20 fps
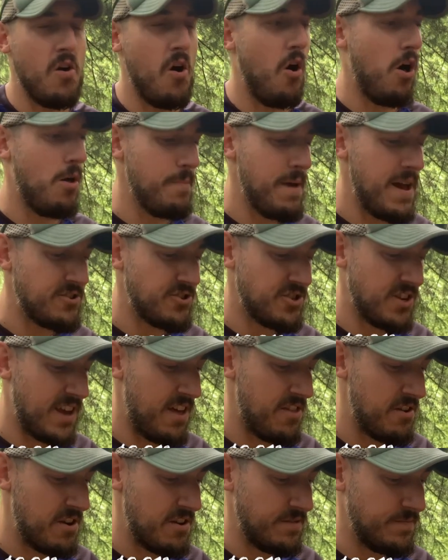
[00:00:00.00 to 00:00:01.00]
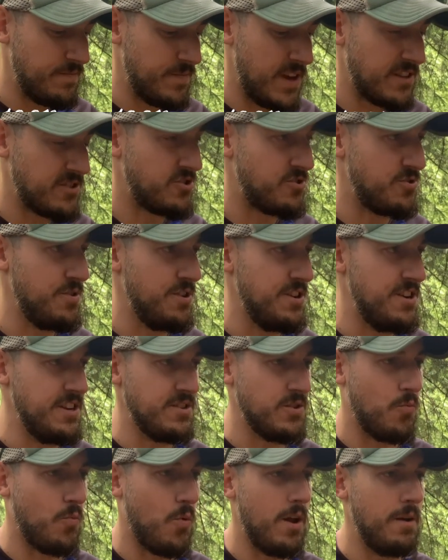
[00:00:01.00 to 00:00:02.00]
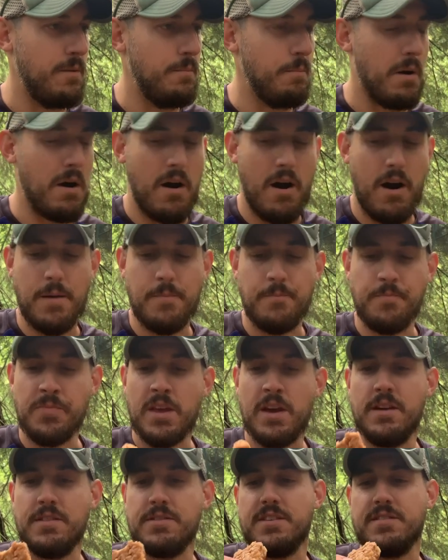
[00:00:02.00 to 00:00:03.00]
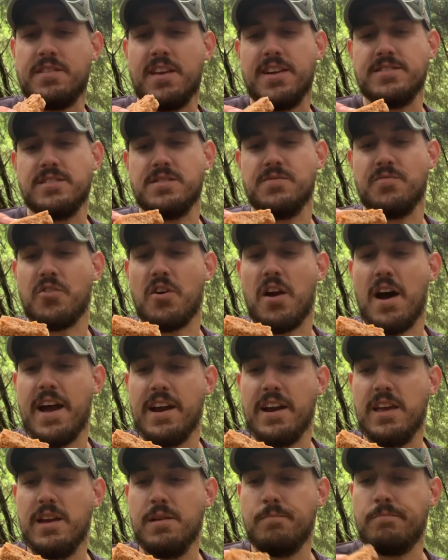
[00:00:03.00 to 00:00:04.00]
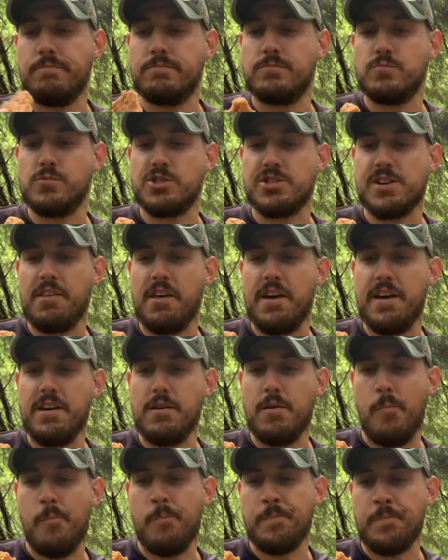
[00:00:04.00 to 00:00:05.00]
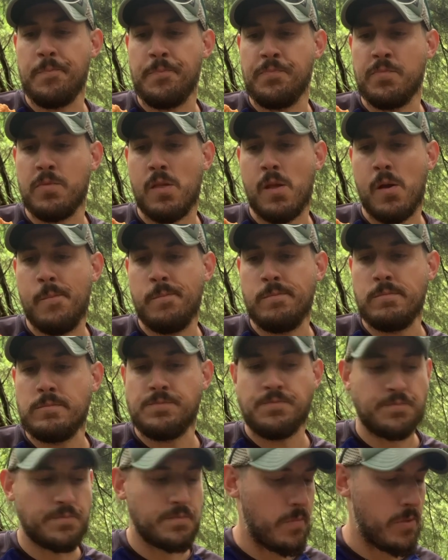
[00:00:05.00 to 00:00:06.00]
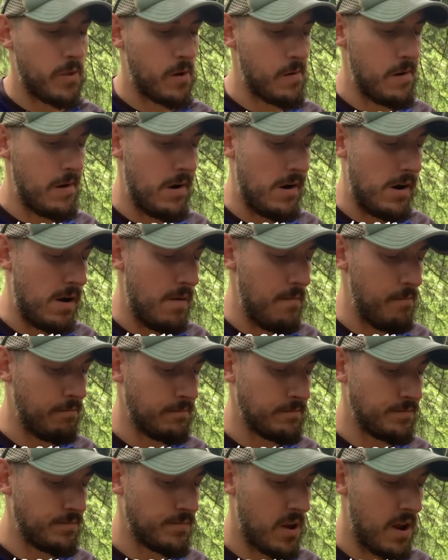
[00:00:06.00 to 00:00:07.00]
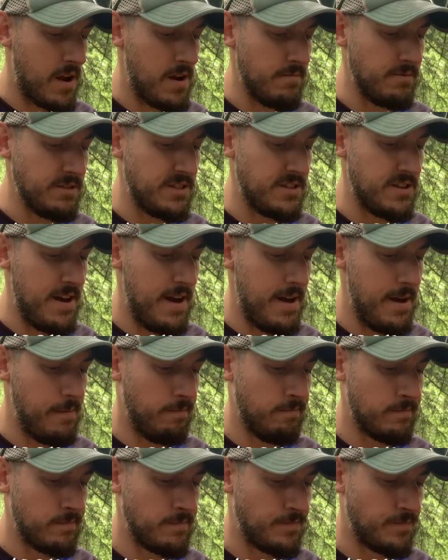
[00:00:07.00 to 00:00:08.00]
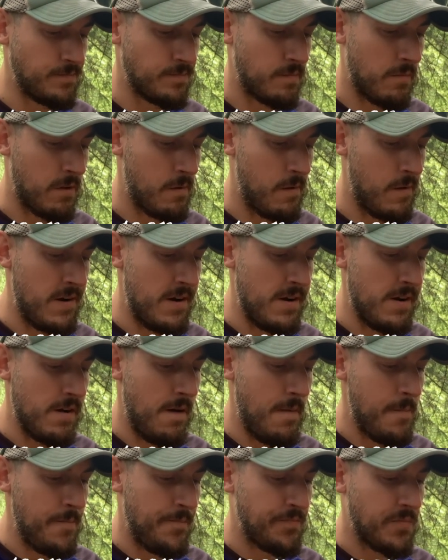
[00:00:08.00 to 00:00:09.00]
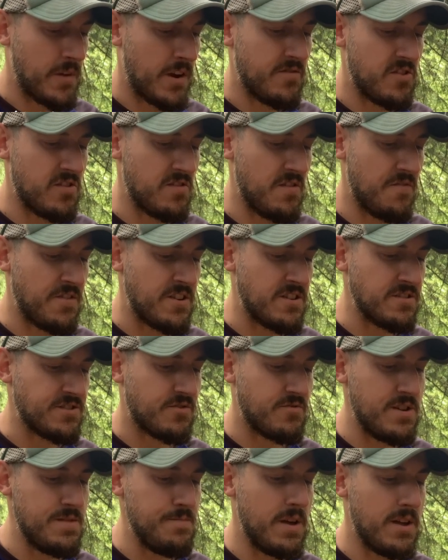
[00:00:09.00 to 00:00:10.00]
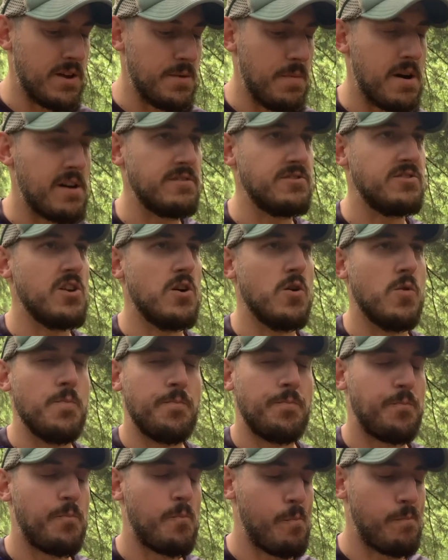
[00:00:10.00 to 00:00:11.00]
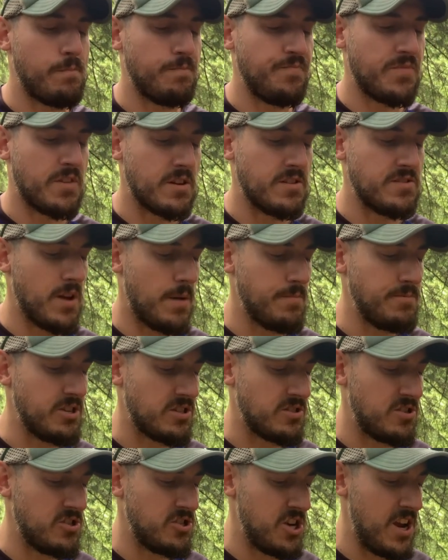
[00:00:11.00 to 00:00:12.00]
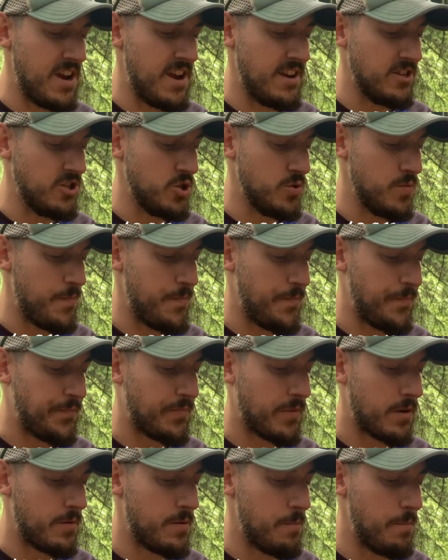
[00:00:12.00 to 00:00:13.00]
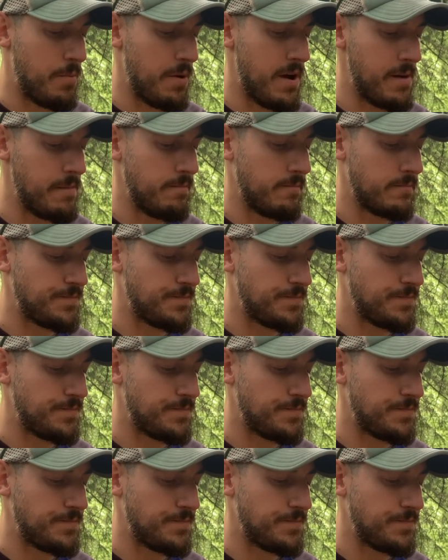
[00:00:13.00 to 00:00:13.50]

all mashed together, extruded into one bar. This has some variety, which I like. Um, I would say this is the first GreenBelly bar, so subject to change. But